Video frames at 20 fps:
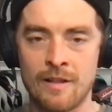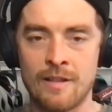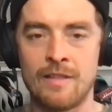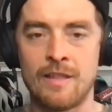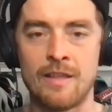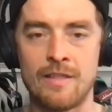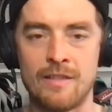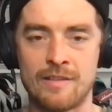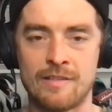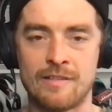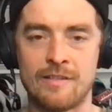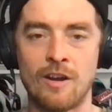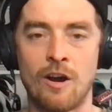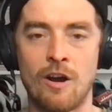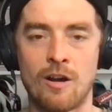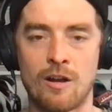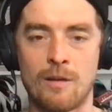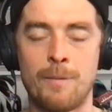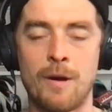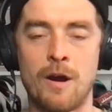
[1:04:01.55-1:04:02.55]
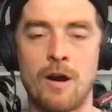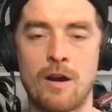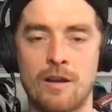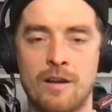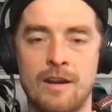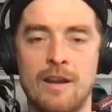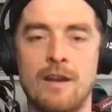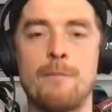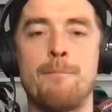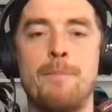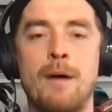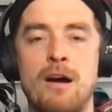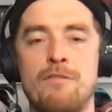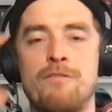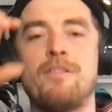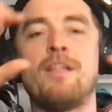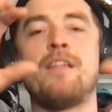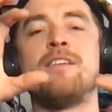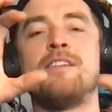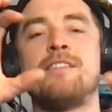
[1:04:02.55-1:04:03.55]
They're this dark bark, and then
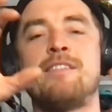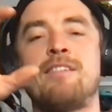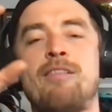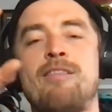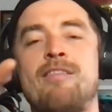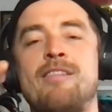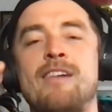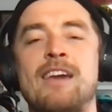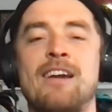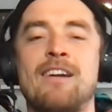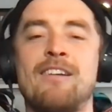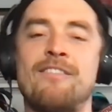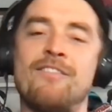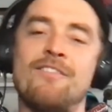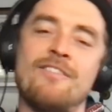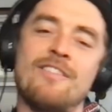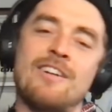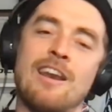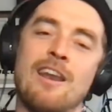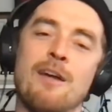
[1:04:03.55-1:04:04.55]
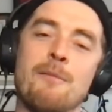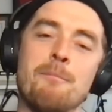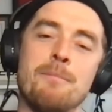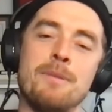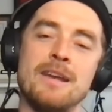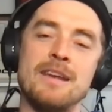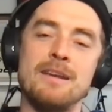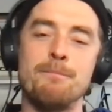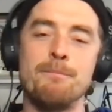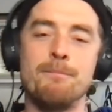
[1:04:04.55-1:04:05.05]
above they're this thick, clumpy